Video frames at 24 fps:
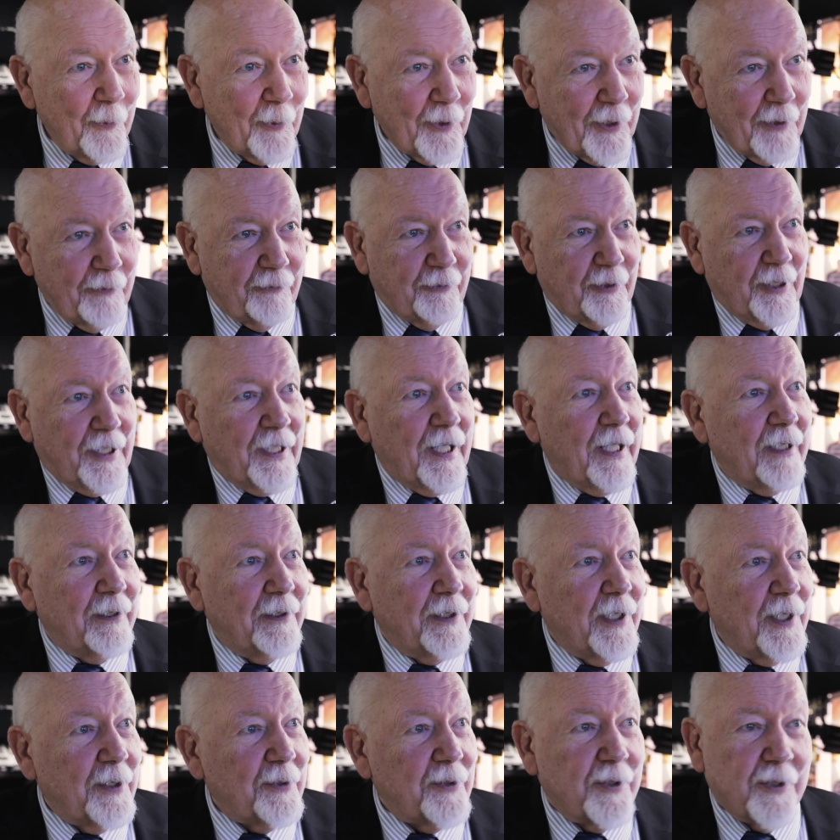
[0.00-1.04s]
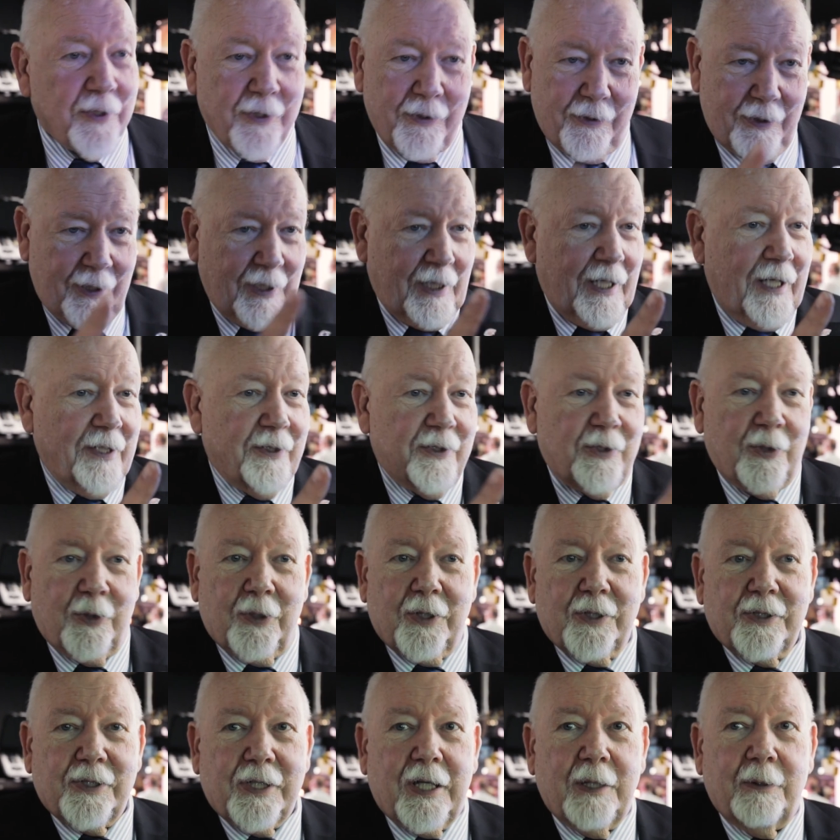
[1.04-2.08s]
with a Fresnel lens, a light
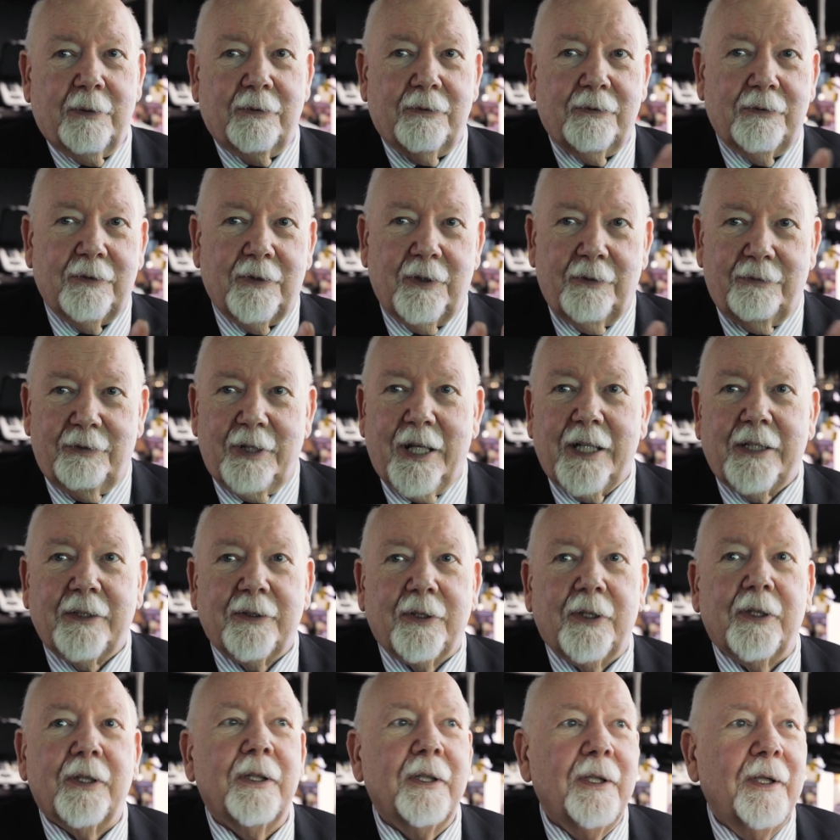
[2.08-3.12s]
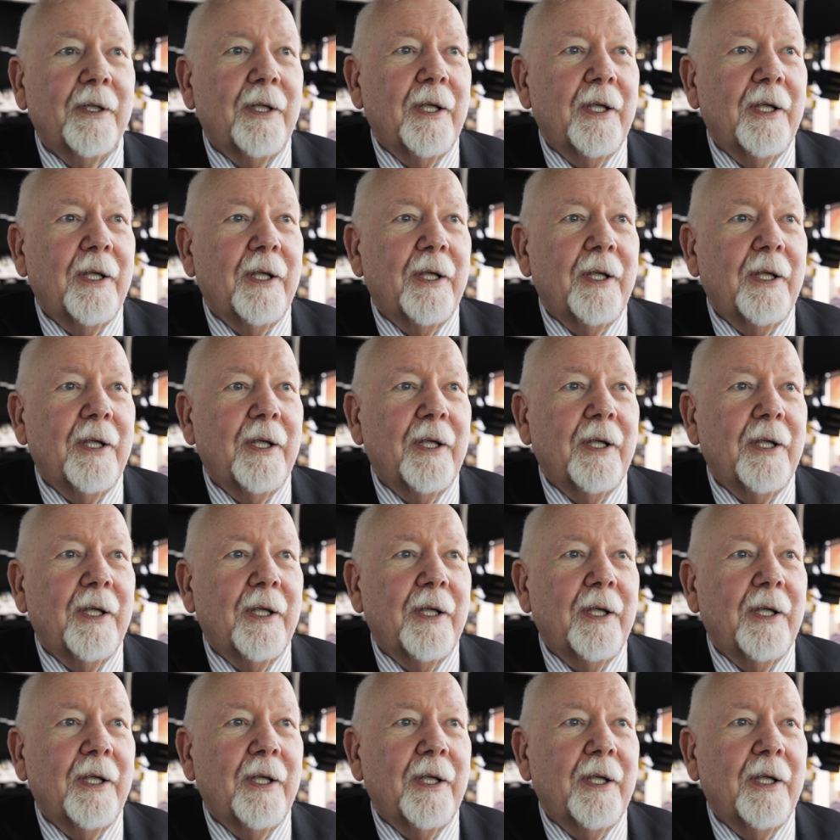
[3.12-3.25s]
source and a reflector.